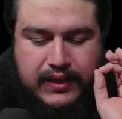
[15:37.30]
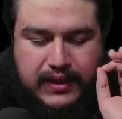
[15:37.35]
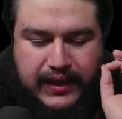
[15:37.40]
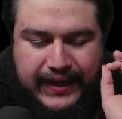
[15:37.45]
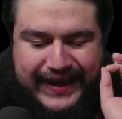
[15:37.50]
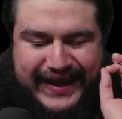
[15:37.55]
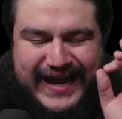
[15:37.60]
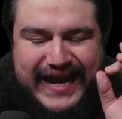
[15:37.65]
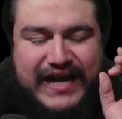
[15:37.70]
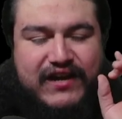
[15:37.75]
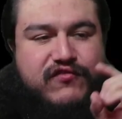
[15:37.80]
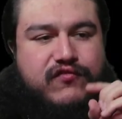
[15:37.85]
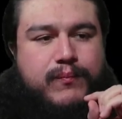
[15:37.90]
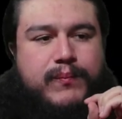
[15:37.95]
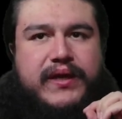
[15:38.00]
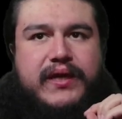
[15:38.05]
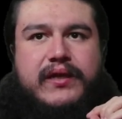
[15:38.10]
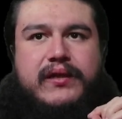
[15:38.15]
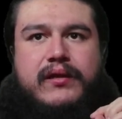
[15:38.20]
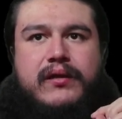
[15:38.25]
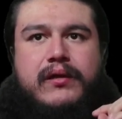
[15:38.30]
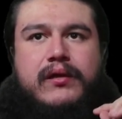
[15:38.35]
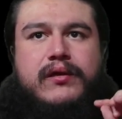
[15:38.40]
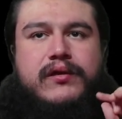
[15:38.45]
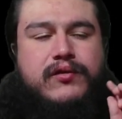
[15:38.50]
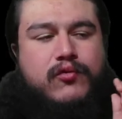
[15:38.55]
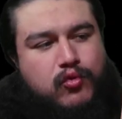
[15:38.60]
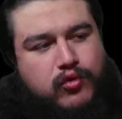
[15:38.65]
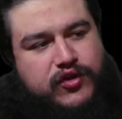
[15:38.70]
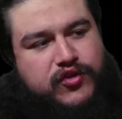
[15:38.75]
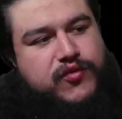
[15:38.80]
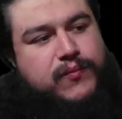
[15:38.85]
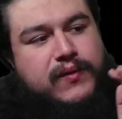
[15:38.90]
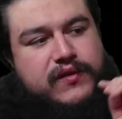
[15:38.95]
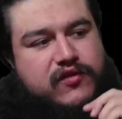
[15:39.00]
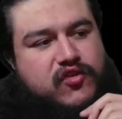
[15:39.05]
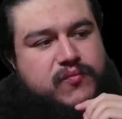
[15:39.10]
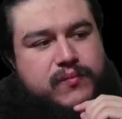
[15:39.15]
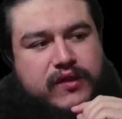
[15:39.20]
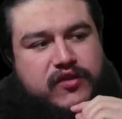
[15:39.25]
have been rhythmic
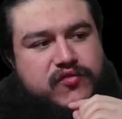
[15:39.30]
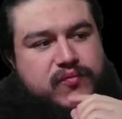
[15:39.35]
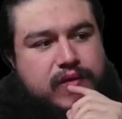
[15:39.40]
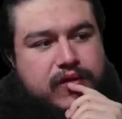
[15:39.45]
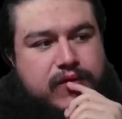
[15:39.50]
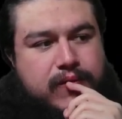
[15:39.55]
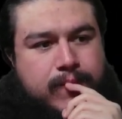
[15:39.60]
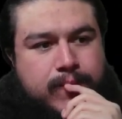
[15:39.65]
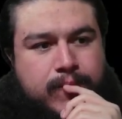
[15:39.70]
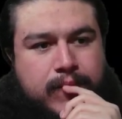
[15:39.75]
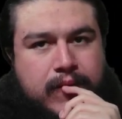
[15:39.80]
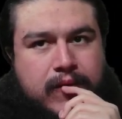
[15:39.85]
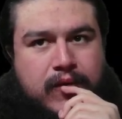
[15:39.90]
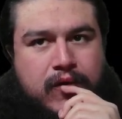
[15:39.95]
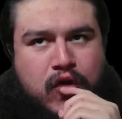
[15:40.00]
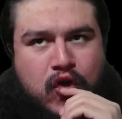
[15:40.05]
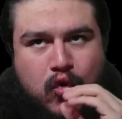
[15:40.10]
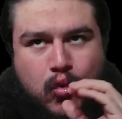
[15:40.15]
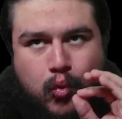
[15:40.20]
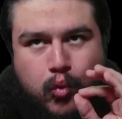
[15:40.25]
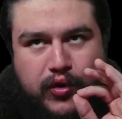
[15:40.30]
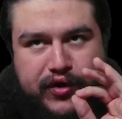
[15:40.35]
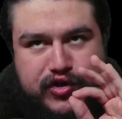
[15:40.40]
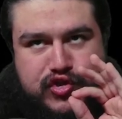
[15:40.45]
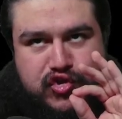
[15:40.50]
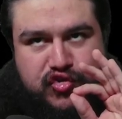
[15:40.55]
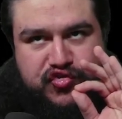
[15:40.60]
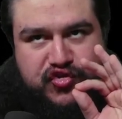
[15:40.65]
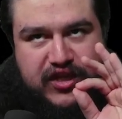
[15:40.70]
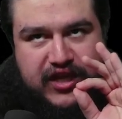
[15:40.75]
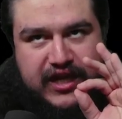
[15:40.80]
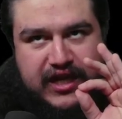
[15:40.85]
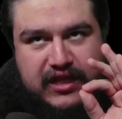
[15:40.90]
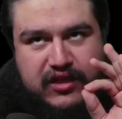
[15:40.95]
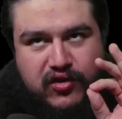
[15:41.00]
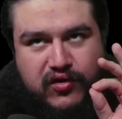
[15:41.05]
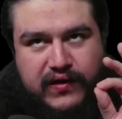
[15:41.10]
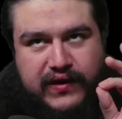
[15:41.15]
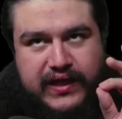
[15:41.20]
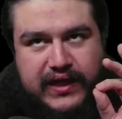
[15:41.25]
displacement. We're just
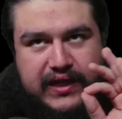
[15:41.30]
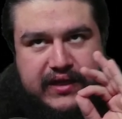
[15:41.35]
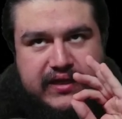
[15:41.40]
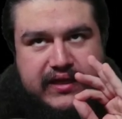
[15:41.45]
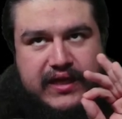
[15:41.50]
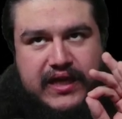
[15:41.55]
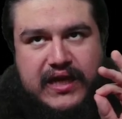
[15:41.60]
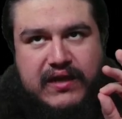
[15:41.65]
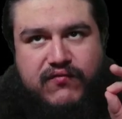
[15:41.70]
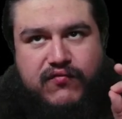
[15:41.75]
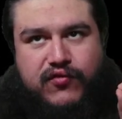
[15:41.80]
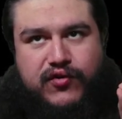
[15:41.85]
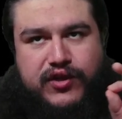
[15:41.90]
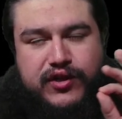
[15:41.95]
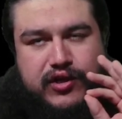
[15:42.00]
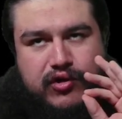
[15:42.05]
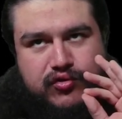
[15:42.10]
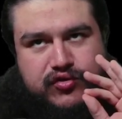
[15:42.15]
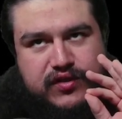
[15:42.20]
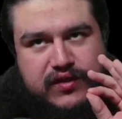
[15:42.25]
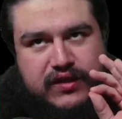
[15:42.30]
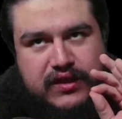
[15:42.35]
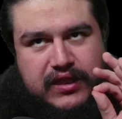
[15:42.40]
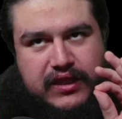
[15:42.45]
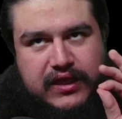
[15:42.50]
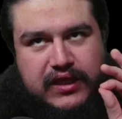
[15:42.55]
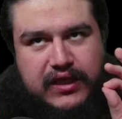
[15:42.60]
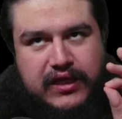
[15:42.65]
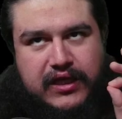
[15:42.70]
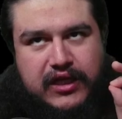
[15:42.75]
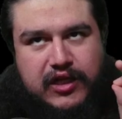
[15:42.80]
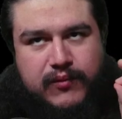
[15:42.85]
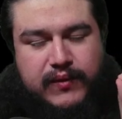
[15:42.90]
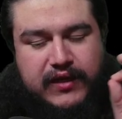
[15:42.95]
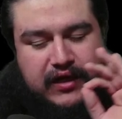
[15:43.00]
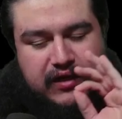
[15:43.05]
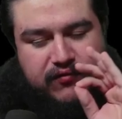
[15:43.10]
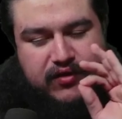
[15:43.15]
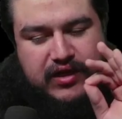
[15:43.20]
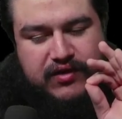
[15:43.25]
elongating every note a little
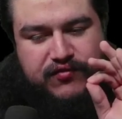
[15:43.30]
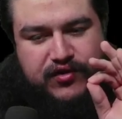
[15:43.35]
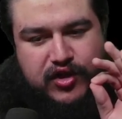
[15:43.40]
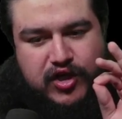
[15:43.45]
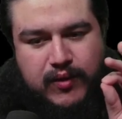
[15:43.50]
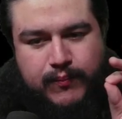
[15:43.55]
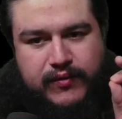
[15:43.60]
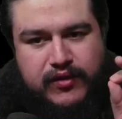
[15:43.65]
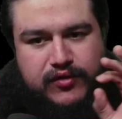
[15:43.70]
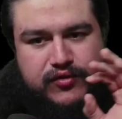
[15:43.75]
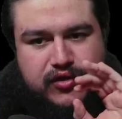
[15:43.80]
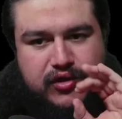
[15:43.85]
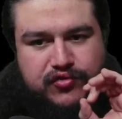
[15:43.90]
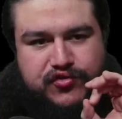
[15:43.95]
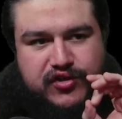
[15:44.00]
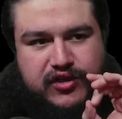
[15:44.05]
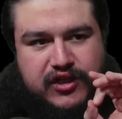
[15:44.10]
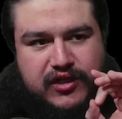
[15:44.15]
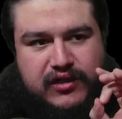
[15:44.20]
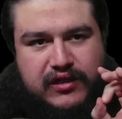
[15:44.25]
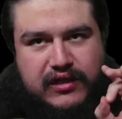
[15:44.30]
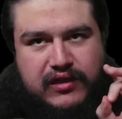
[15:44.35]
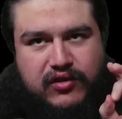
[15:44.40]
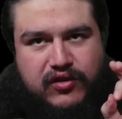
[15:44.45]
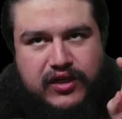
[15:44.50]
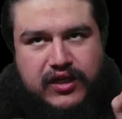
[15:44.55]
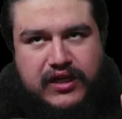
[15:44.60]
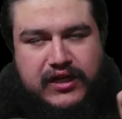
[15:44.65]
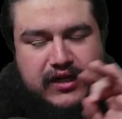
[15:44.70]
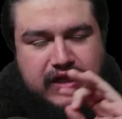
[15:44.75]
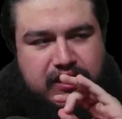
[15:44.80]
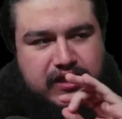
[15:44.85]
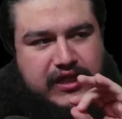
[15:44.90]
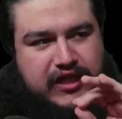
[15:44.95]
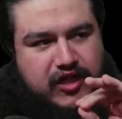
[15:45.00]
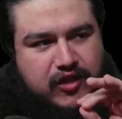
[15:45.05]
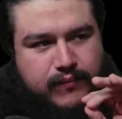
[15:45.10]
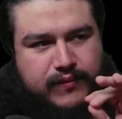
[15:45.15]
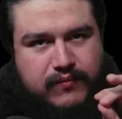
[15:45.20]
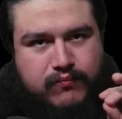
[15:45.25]
bit. Every couple of notes are getting elongated a
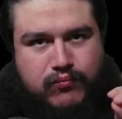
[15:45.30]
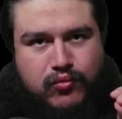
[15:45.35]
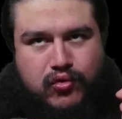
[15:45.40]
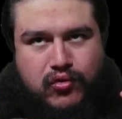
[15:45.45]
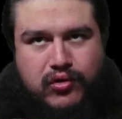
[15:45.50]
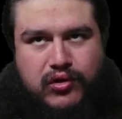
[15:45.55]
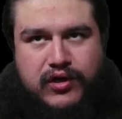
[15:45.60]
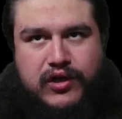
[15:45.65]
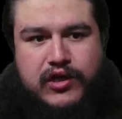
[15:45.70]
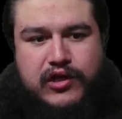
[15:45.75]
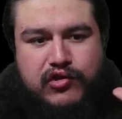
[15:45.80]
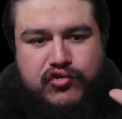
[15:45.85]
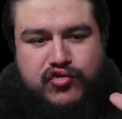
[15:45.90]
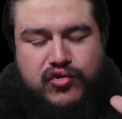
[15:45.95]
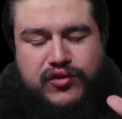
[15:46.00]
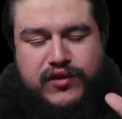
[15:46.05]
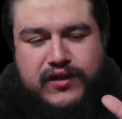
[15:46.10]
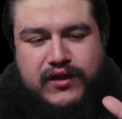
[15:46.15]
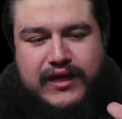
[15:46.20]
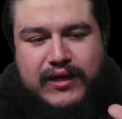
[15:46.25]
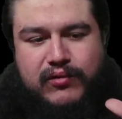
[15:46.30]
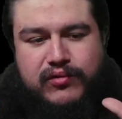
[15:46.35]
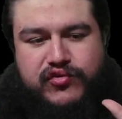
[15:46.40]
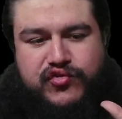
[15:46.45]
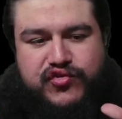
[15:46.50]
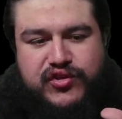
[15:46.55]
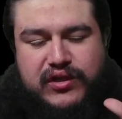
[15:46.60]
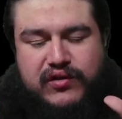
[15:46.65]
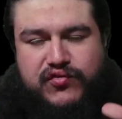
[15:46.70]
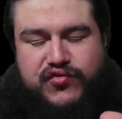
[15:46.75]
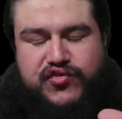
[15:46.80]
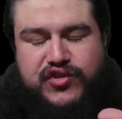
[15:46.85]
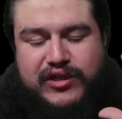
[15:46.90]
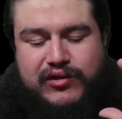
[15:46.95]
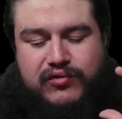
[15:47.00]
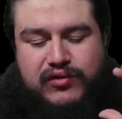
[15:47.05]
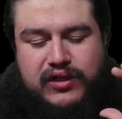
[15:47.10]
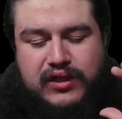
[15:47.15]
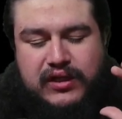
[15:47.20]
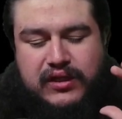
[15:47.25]
little bit more, so that now instead of
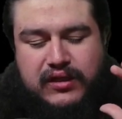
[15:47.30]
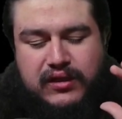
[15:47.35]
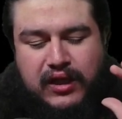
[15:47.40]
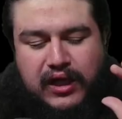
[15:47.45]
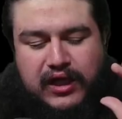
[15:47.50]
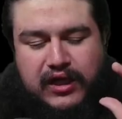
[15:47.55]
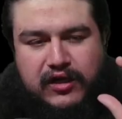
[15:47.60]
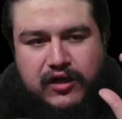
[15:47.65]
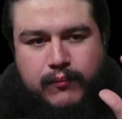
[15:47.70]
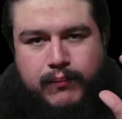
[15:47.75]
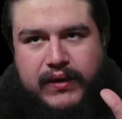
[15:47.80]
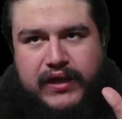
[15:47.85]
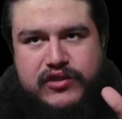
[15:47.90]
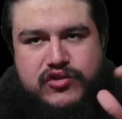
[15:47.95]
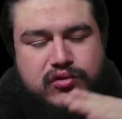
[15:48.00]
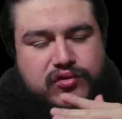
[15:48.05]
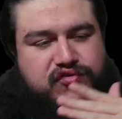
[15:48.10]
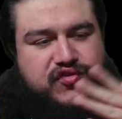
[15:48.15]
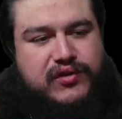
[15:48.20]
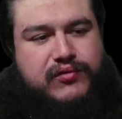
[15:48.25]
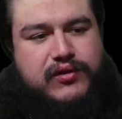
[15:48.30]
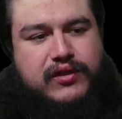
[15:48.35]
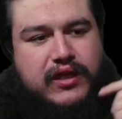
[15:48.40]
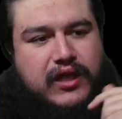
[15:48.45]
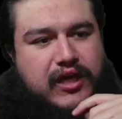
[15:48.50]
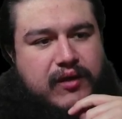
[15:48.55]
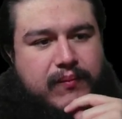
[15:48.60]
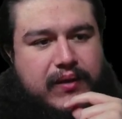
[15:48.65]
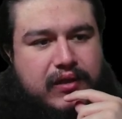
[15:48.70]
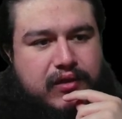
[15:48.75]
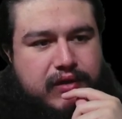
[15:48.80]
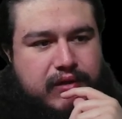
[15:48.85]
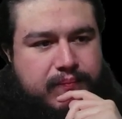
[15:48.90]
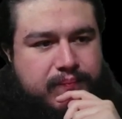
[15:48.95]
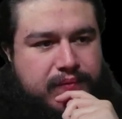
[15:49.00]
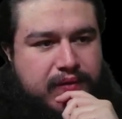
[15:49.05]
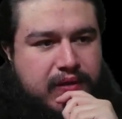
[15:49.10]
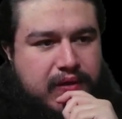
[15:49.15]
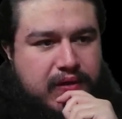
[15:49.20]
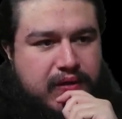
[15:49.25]
sounding like an arpeggio, it's sounding like a melody.
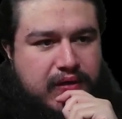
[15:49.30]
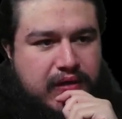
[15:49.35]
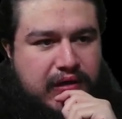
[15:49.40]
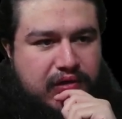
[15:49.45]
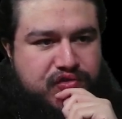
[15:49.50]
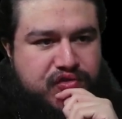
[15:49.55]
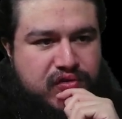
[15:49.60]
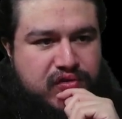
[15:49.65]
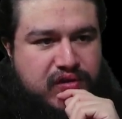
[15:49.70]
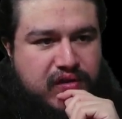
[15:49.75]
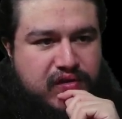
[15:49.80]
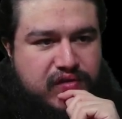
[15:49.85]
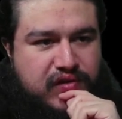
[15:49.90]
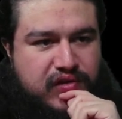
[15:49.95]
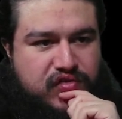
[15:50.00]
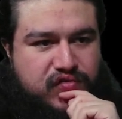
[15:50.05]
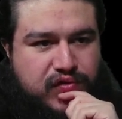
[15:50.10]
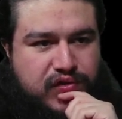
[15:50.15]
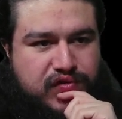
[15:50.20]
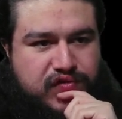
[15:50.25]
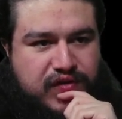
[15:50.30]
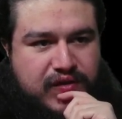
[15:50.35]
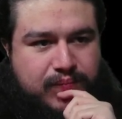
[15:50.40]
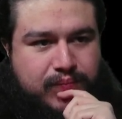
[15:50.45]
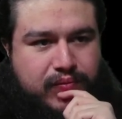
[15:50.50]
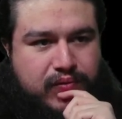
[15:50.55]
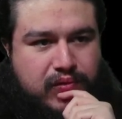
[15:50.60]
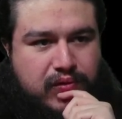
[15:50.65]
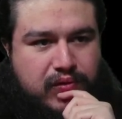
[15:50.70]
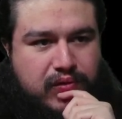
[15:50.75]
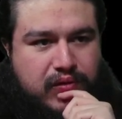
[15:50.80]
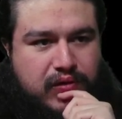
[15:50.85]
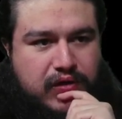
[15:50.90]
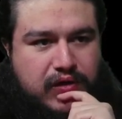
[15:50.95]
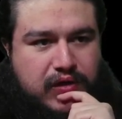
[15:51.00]
I'll sound like this, for example.